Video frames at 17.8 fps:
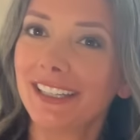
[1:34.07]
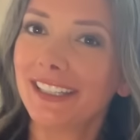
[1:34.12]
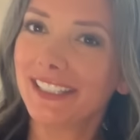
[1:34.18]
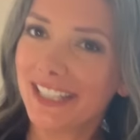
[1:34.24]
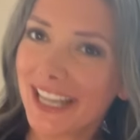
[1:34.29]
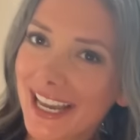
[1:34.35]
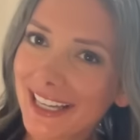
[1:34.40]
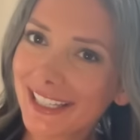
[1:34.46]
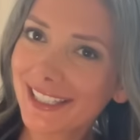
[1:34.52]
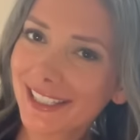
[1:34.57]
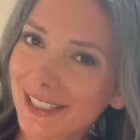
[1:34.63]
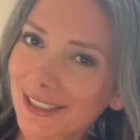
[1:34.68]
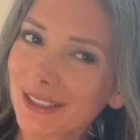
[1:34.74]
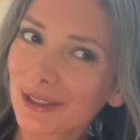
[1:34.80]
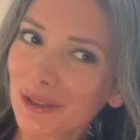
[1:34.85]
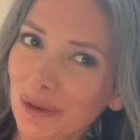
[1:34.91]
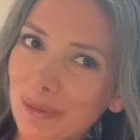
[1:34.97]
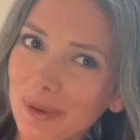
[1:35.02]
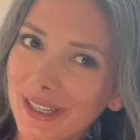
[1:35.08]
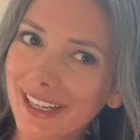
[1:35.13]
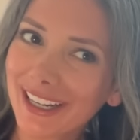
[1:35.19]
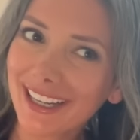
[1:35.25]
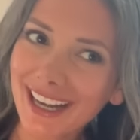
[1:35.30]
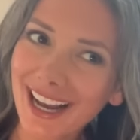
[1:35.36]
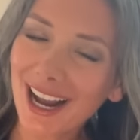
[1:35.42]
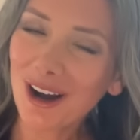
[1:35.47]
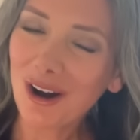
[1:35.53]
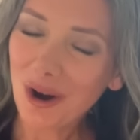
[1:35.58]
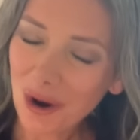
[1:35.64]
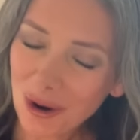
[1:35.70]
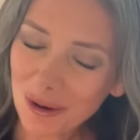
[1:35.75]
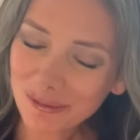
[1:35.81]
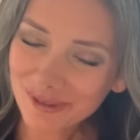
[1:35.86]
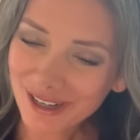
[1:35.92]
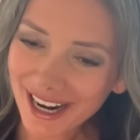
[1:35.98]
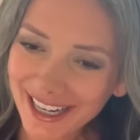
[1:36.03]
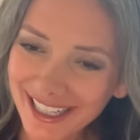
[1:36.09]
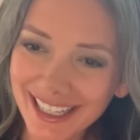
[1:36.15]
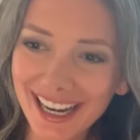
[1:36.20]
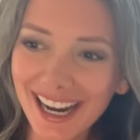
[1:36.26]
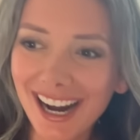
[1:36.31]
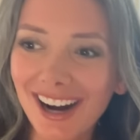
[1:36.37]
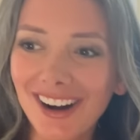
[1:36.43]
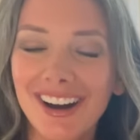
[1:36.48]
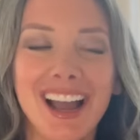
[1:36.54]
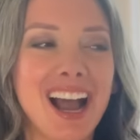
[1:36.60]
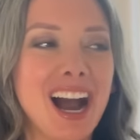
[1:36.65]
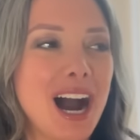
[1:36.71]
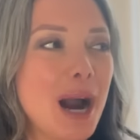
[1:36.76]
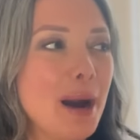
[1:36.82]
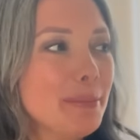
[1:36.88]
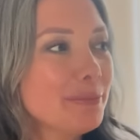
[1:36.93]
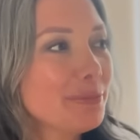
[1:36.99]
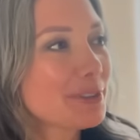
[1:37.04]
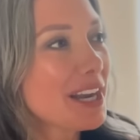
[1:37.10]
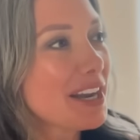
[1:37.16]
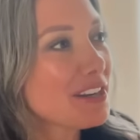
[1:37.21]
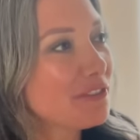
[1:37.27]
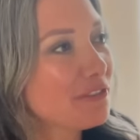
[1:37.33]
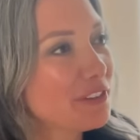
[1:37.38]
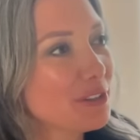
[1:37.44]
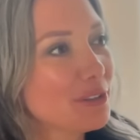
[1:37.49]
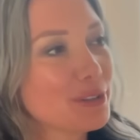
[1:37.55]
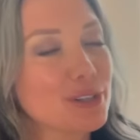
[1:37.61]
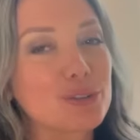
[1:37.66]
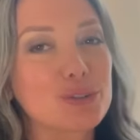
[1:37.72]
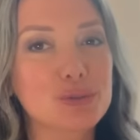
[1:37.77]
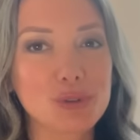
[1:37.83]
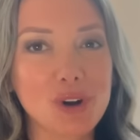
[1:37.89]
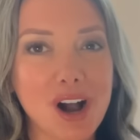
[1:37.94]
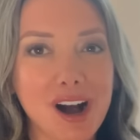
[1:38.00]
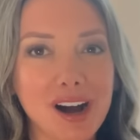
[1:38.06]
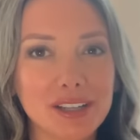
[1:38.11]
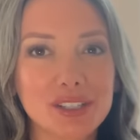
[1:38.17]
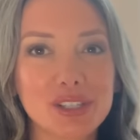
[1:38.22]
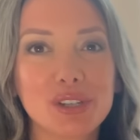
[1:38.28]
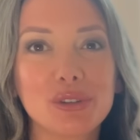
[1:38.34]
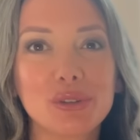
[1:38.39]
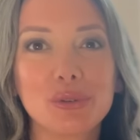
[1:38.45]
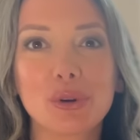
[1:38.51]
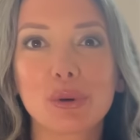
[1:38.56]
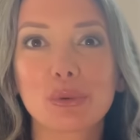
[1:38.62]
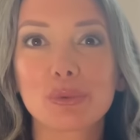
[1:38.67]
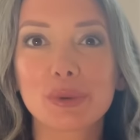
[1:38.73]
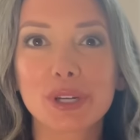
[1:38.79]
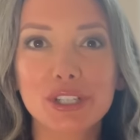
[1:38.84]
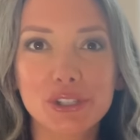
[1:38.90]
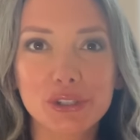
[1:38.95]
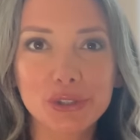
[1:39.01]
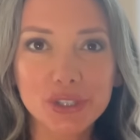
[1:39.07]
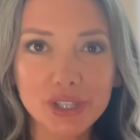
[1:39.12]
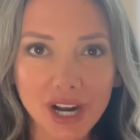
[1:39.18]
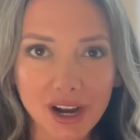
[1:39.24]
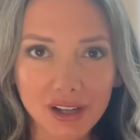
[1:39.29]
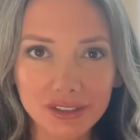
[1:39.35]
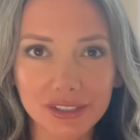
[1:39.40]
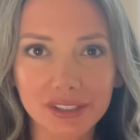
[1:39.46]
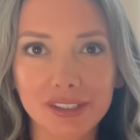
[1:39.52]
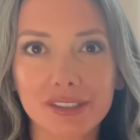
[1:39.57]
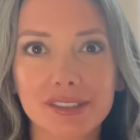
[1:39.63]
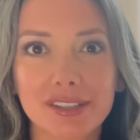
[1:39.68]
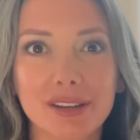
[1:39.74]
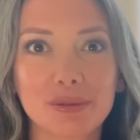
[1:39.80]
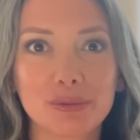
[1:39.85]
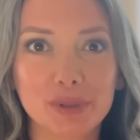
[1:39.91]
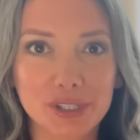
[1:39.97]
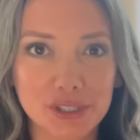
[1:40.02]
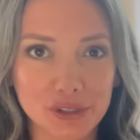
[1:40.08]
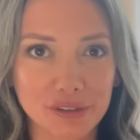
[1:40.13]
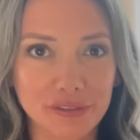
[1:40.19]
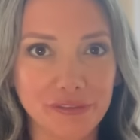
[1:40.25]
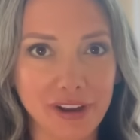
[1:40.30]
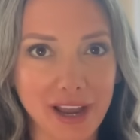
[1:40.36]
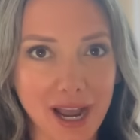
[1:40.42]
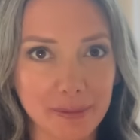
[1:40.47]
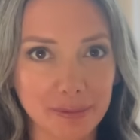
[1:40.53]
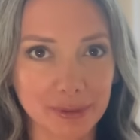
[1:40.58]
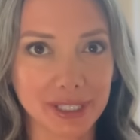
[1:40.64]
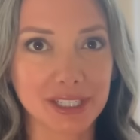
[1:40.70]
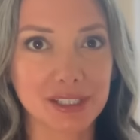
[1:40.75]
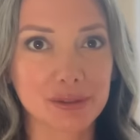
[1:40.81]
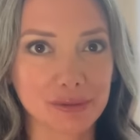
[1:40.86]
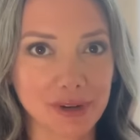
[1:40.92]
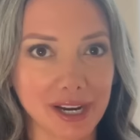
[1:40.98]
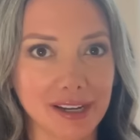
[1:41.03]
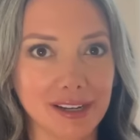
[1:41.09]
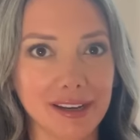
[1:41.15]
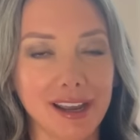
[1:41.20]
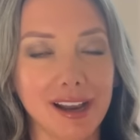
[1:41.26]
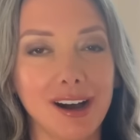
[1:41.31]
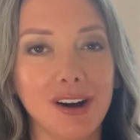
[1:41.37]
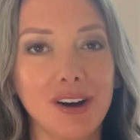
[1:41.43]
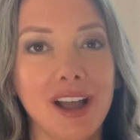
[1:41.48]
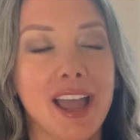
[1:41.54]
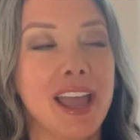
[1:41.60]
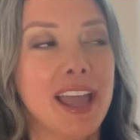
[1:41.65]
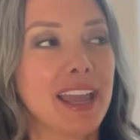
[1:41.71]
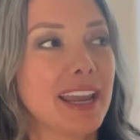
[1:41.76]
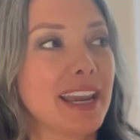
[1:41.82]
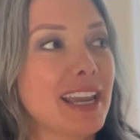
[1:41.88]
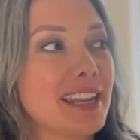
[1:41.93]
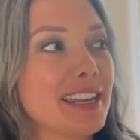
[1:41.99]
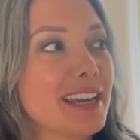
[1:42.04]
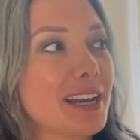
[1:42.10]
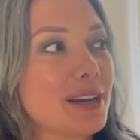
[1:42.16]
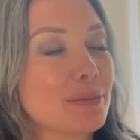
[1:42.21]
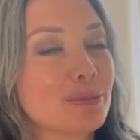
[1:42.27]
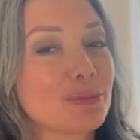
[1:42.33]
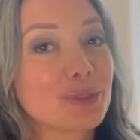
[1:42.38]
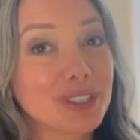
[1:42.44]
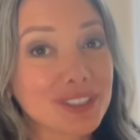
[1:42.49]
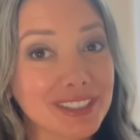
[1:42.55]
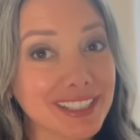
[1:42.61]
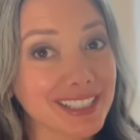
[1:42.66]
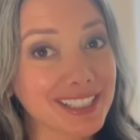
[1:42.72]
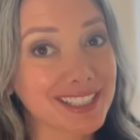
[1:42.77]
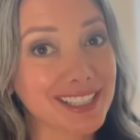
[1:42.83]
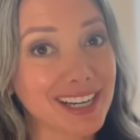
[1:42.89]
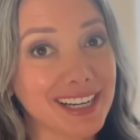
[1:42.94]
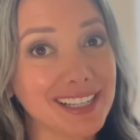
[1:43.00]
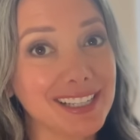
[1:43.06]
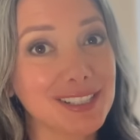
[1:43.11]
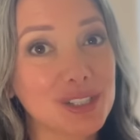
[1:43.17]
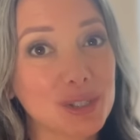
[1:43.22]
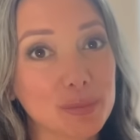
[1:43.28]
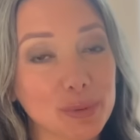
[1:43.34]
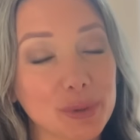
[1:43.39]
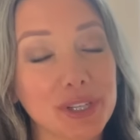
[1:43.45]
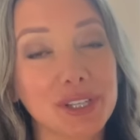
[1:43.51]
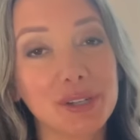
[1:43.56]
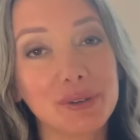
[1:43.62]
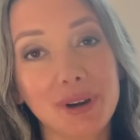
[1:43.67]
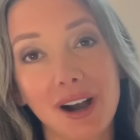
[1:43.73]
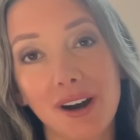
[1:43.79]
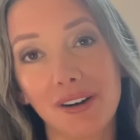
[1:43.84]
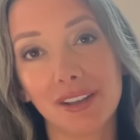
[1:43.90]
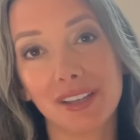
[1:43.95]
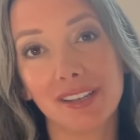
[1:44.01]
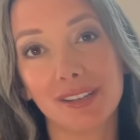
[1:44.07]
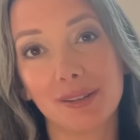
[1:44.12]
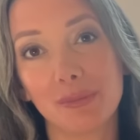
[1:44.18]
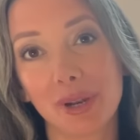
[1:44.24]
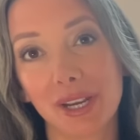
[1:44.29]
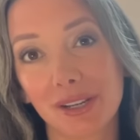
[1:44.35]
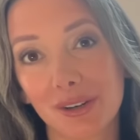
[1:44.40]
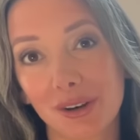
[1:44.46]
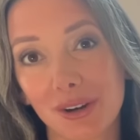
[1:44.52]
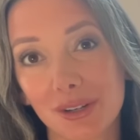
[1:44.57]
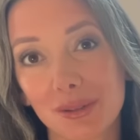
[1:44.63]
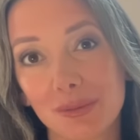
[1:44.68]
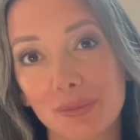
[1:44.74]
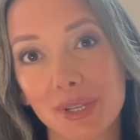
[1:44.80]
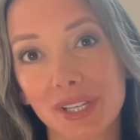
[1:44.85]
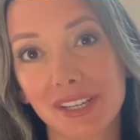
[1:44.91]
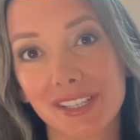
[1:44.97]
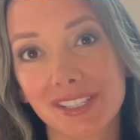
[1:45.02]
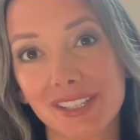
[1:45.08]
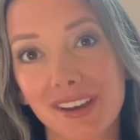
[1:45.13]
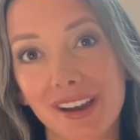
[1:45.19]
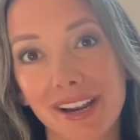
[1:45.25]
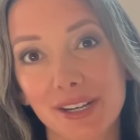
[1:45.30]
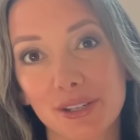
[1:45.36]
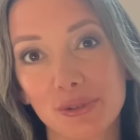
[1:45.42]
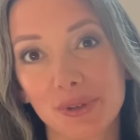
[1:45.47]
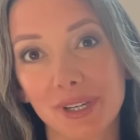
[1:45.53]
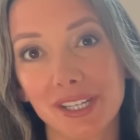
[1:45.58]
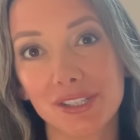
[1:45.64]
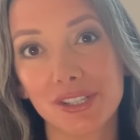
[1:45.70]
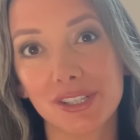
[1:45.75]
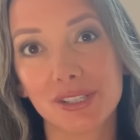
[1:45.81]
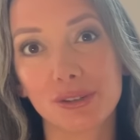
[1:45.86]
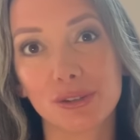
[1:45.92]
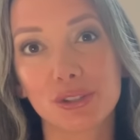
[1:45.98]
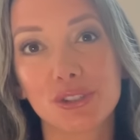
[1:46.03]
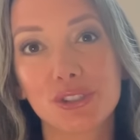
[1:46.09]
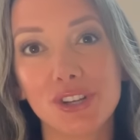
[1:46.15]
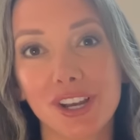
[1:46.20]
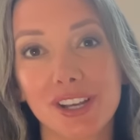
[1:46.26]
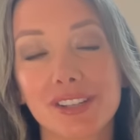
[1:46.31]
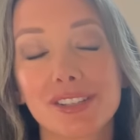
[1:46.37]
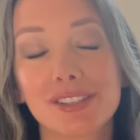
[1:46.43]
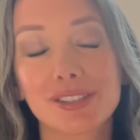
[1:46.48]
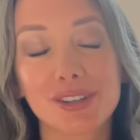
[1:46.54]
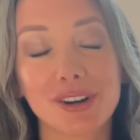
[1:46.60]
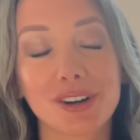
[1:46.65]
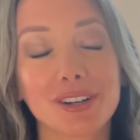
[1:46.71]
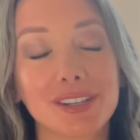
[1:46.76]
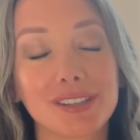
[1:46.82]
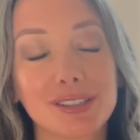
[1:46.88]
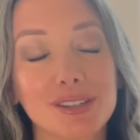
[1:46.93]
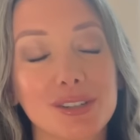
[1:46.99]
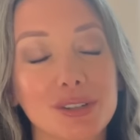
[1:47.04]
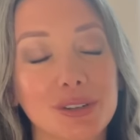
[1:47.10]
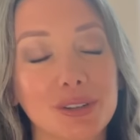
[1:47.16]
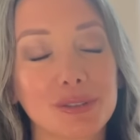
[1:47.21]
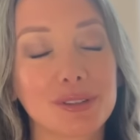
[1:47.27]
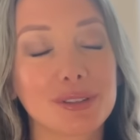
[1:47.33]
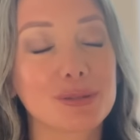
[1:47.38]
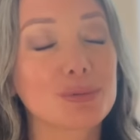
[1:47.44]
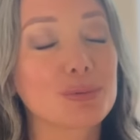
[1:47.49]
nest a little bit at home right now. I'm kind of feeling a draw to richer colors and richer fabrics right now. And I'm really excited to bring you out in my garden because the hydrangeas are just starting to turn this